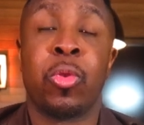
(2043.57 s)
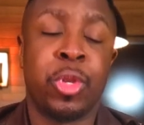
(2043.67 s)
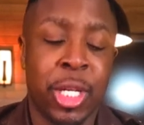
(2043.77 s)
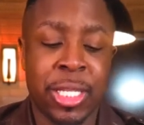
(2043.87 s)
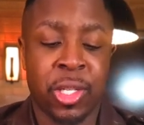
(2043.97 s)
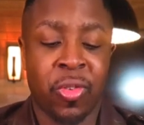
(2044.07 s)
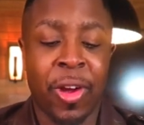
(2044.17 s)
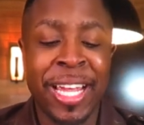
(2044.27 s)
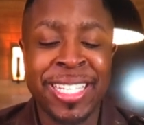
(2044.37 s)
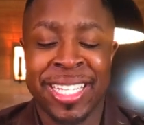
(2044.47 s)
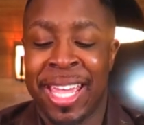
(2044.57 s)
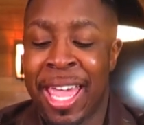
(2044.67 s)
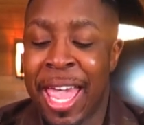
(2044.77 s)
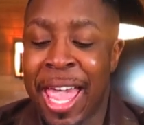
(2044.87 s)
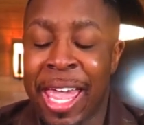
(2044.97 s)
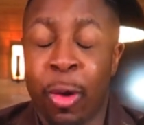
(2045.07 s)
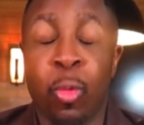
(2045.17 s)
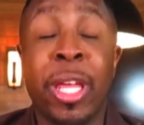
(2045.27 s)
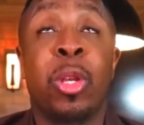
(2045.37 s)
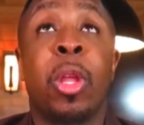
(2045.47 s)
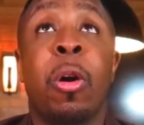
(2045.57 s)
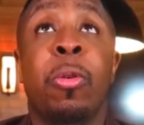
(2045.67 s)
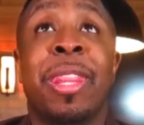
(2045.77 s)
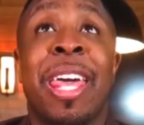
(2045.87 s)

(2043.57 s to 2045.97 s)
through Jesus Christ, and we know